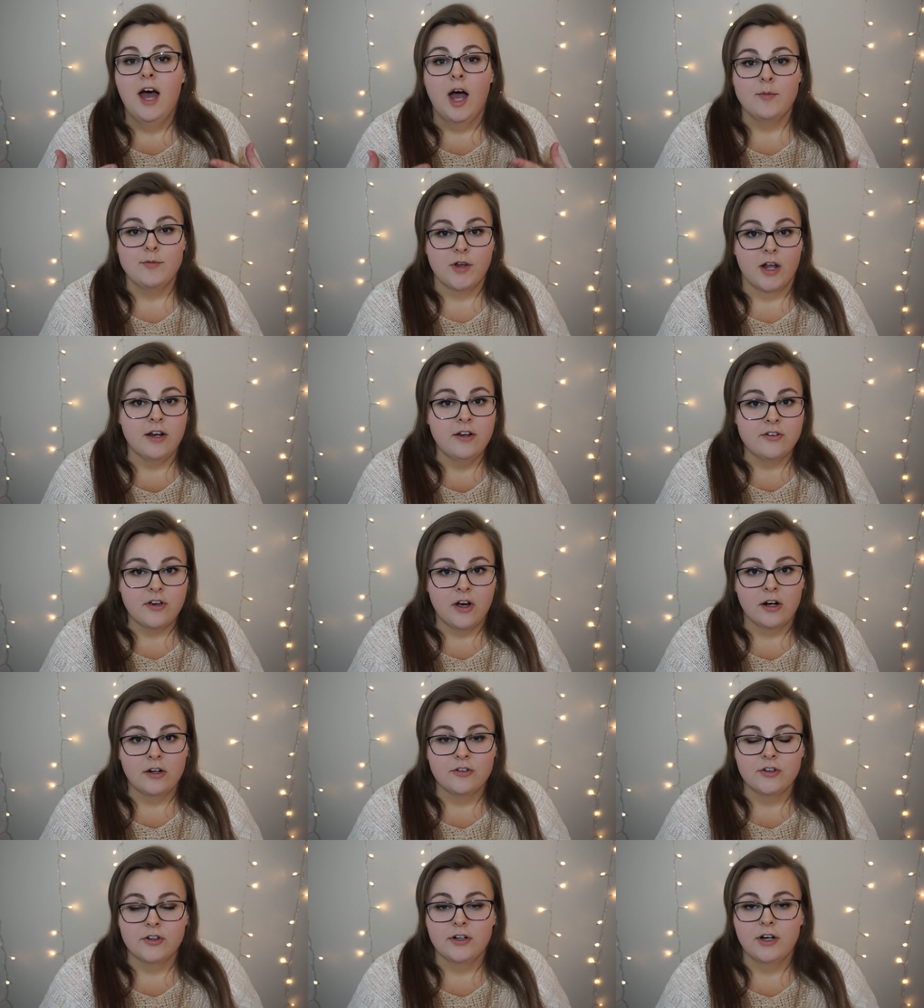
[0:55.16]
I'm not a
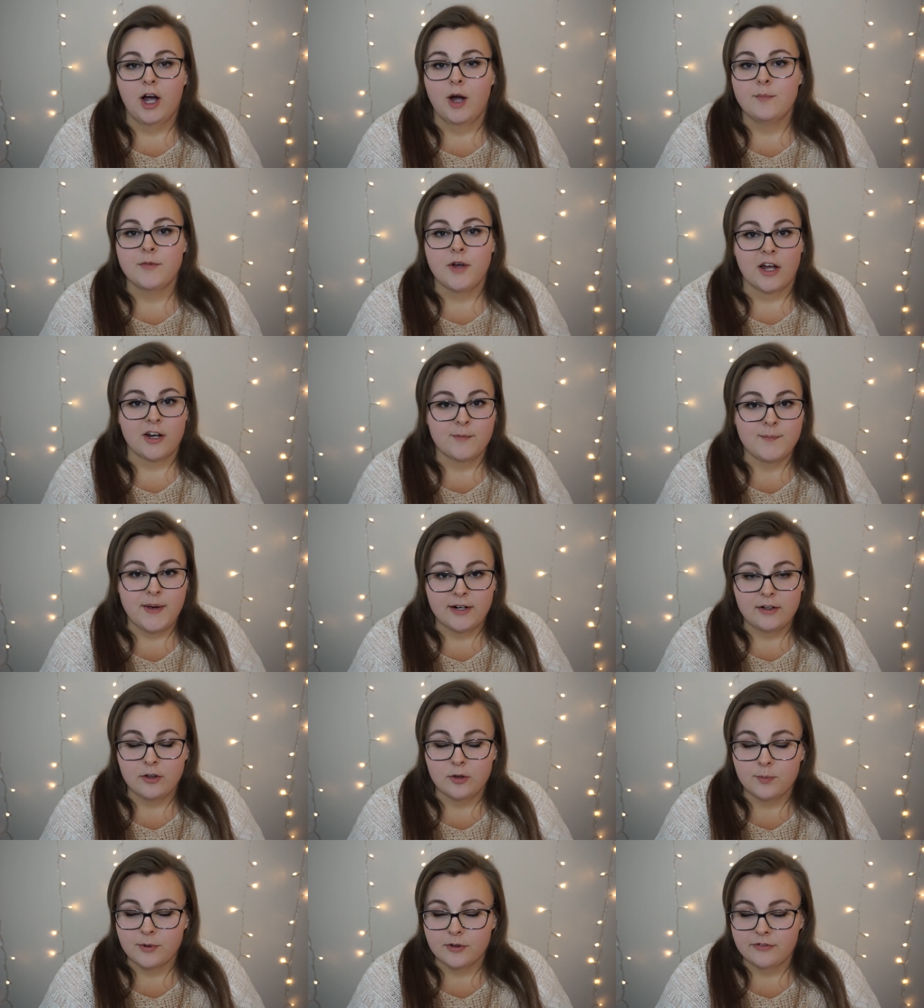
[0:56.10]
doctor, I'm not a
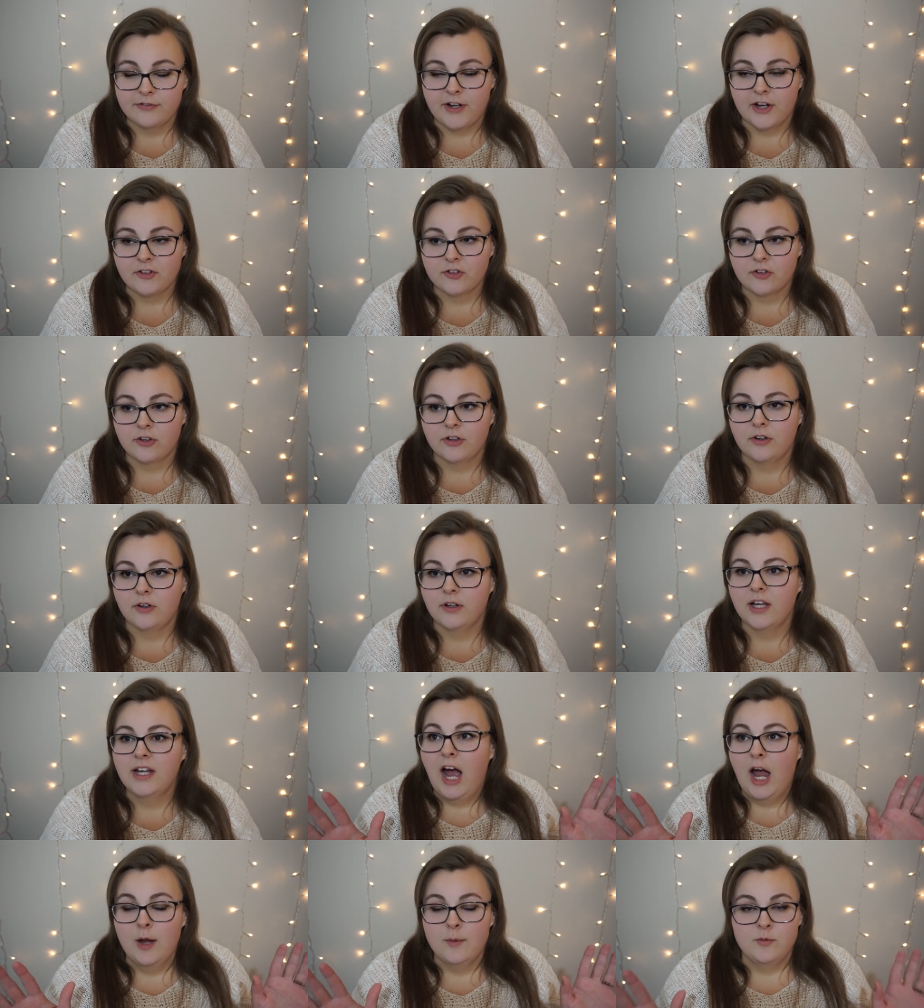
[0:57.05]
medical professional.
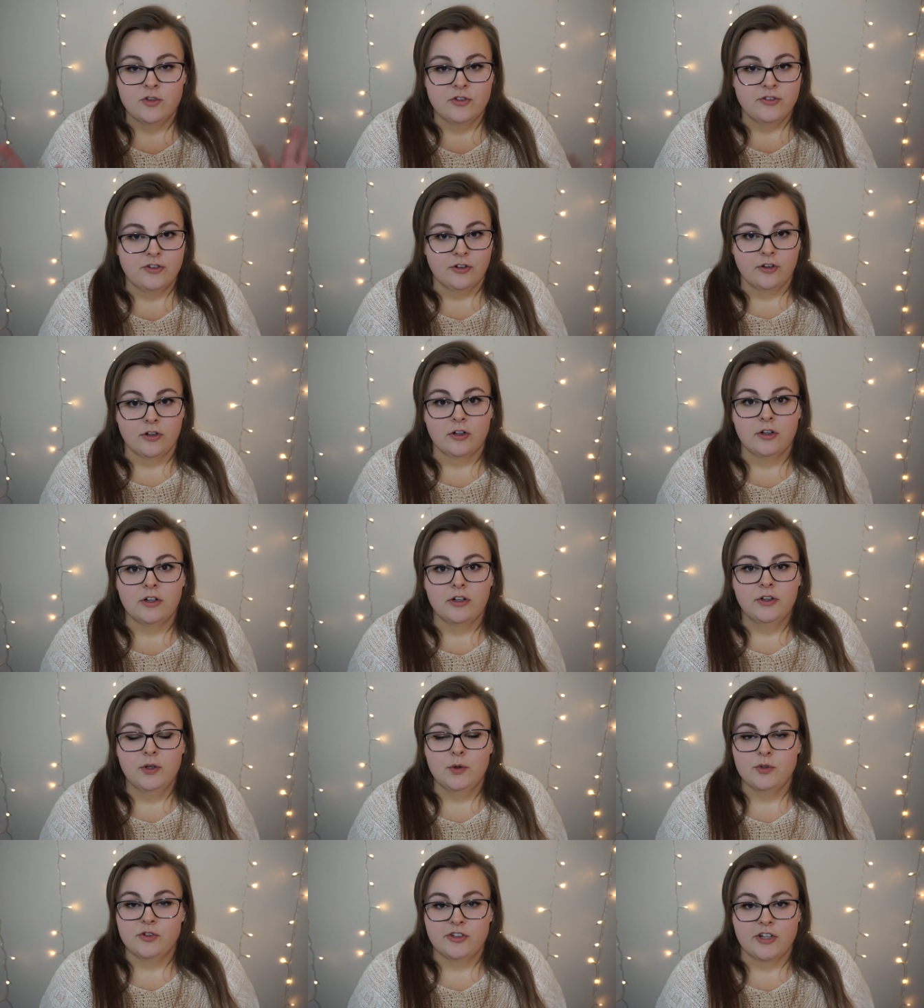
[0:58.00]
I'm just a girl
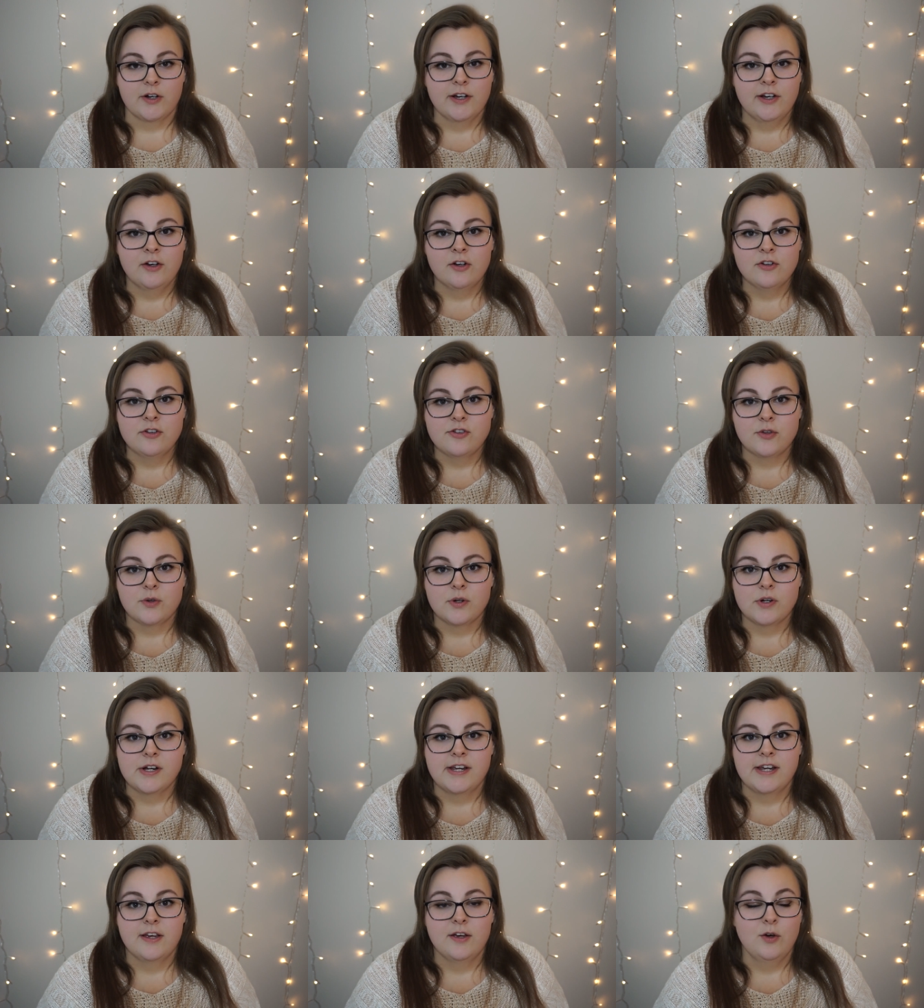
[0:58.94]
who's sharing her
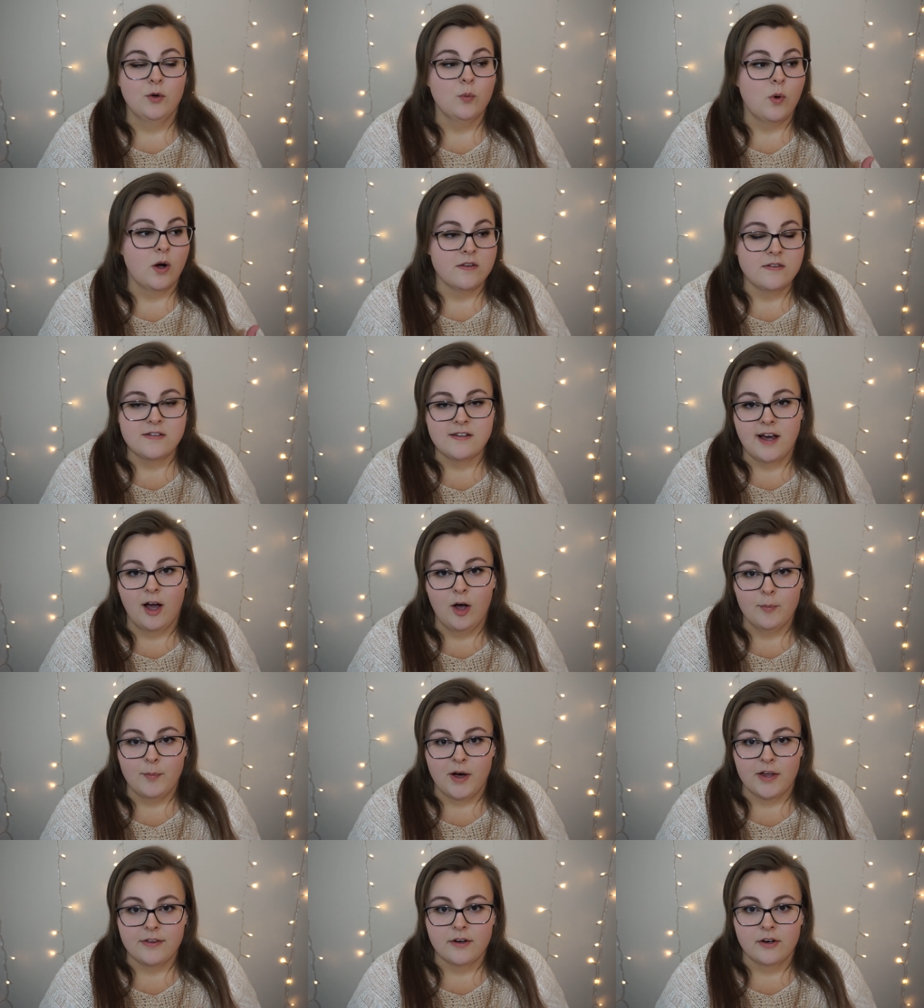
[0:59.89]
story, who wants to help
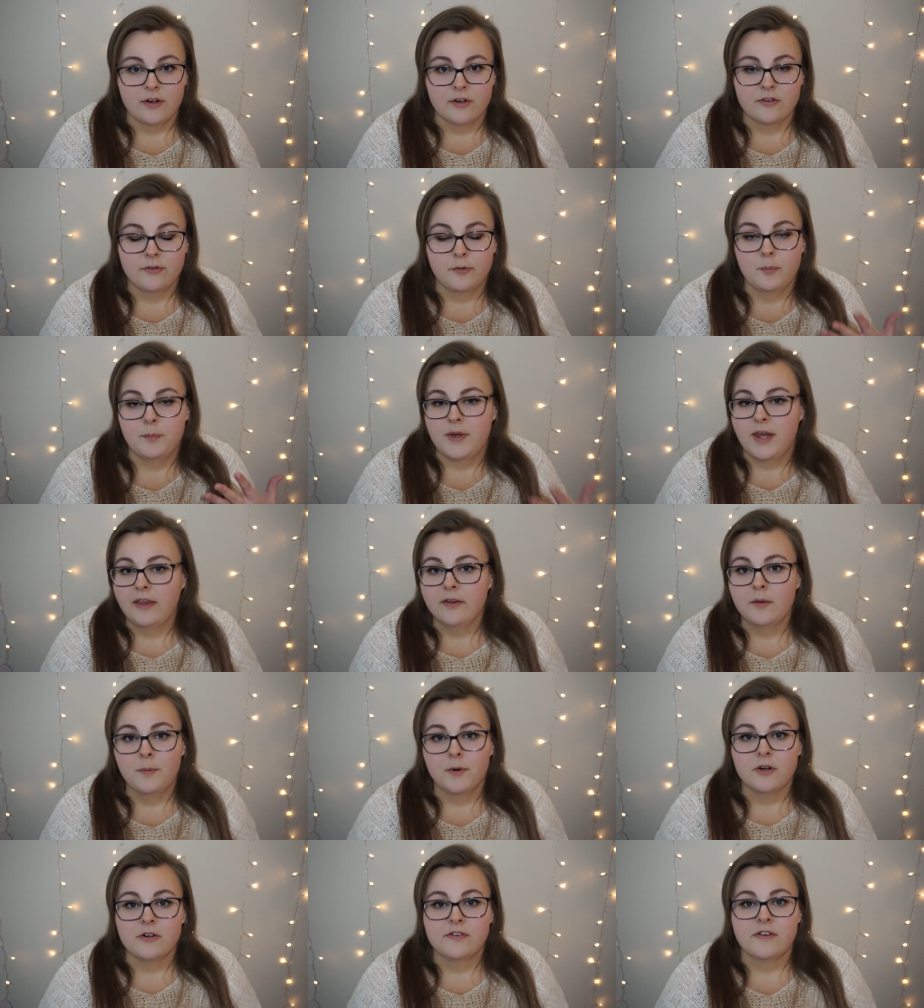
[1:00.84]
others, being the
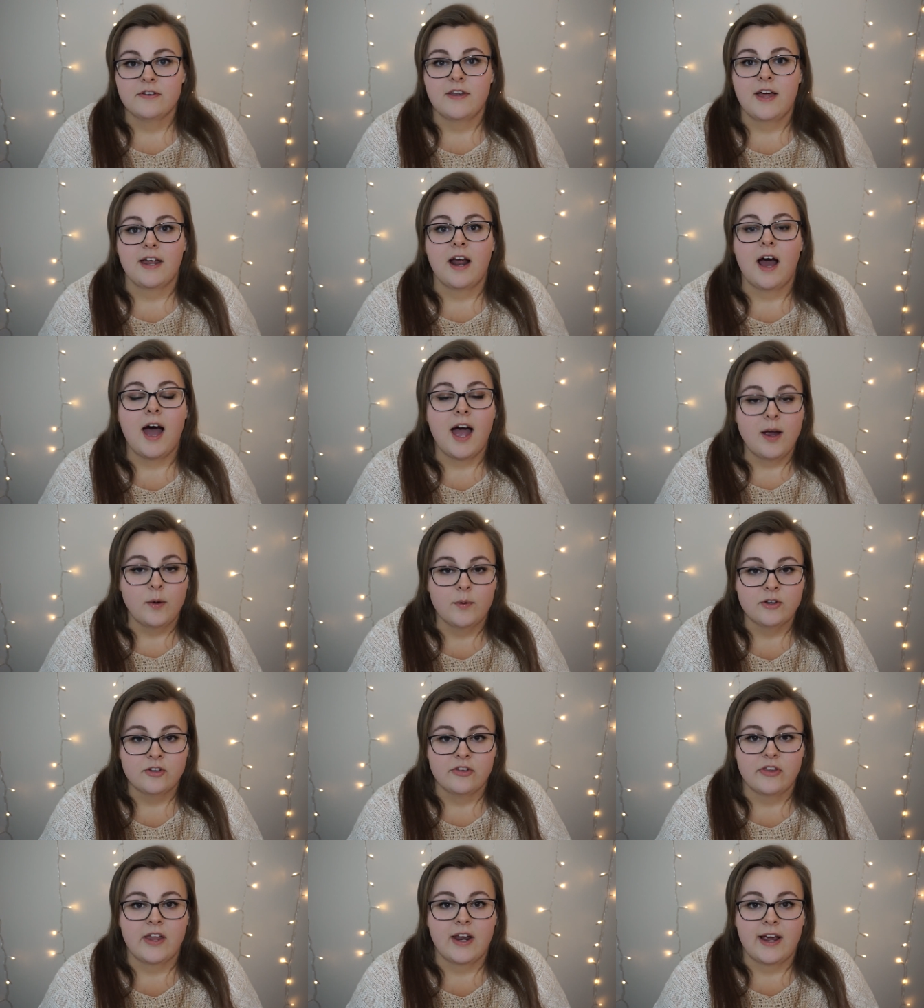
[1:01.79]
person that I
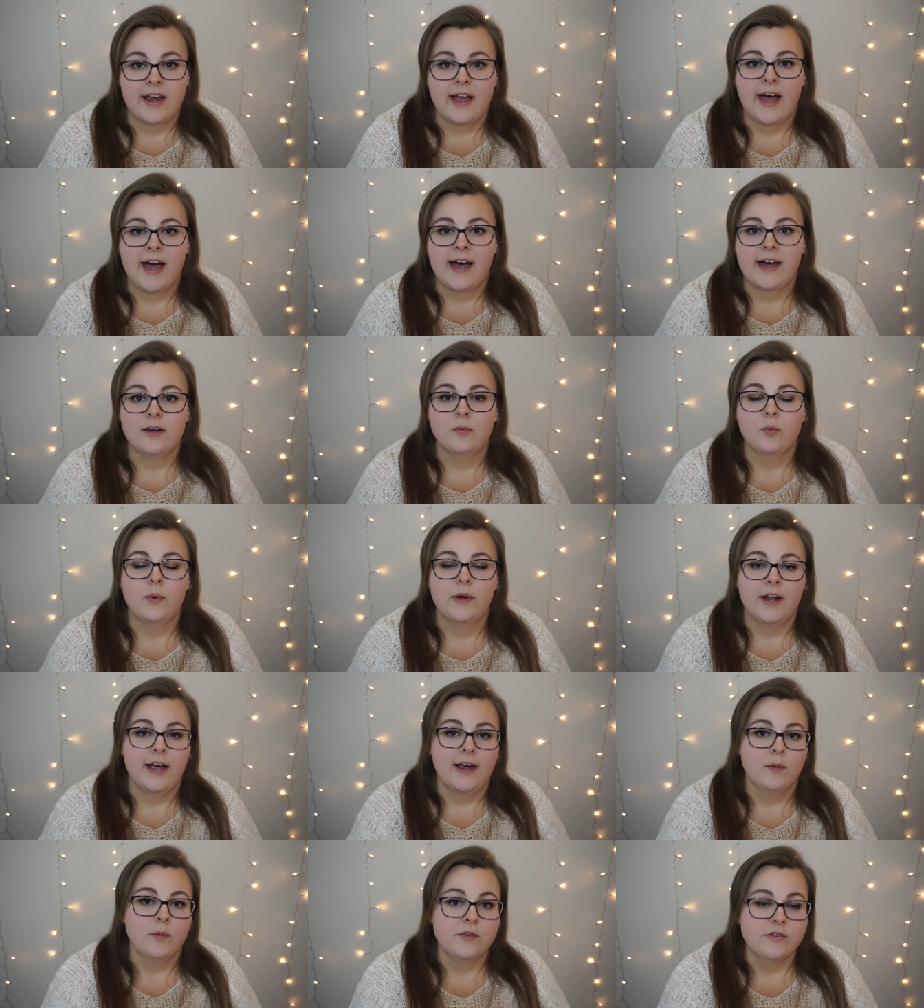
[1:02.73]
wish that I had when
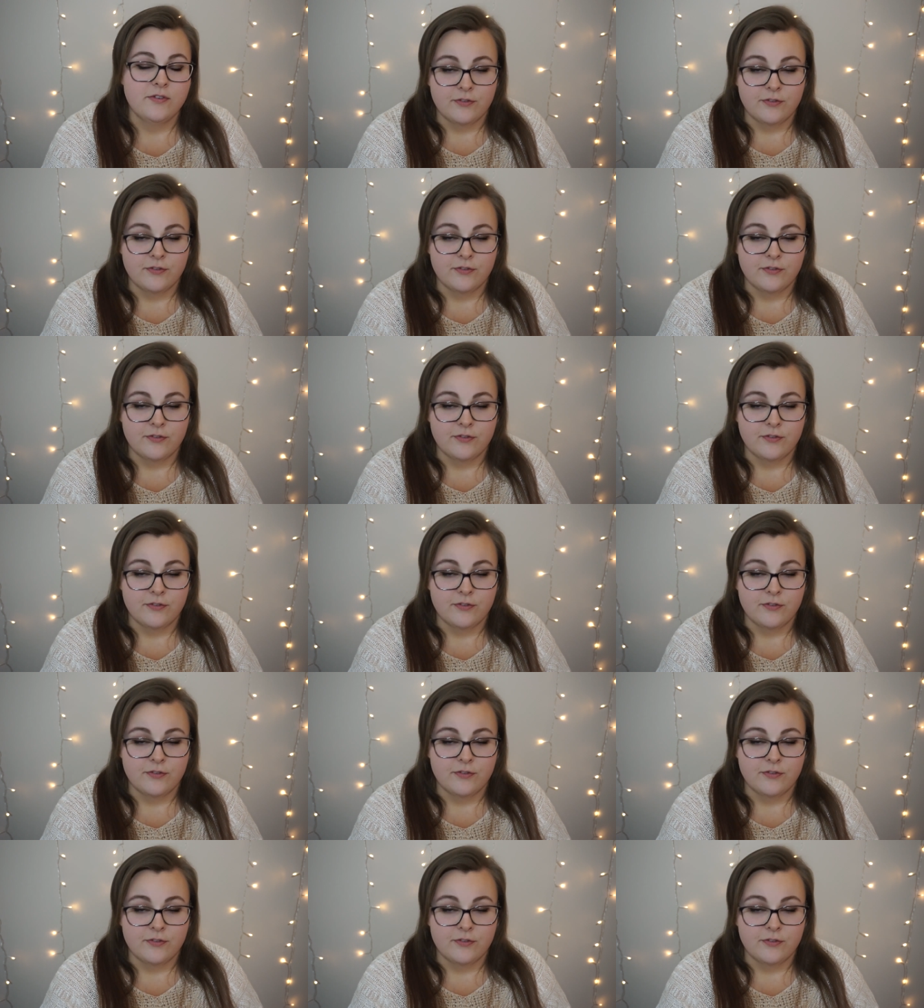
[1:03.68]
I was